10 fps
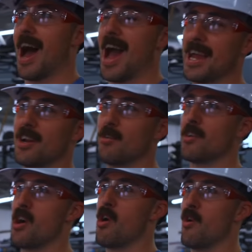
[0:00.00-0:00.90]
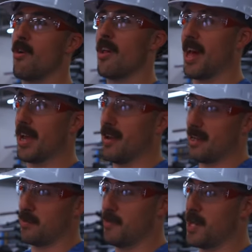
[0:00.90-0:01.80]
I don't know, like
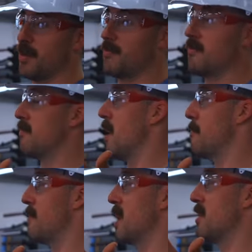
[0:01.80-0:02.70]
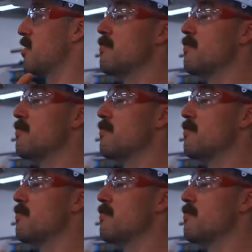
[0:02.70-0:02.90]
it's been a minute, 2